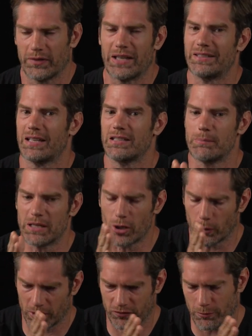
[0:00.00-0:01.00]
They tend to be
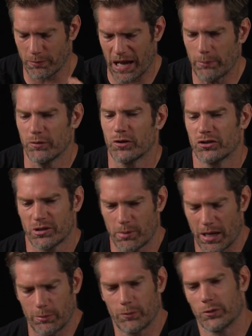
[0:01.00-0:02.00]
going from Bible verse to
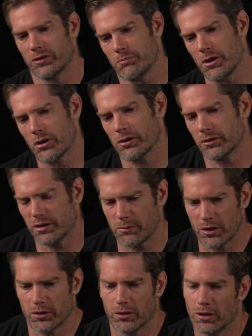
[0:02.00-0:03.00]
Bible verse, miracle to
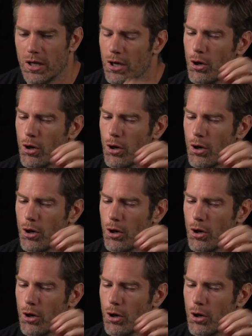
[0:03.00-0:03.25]
miracle,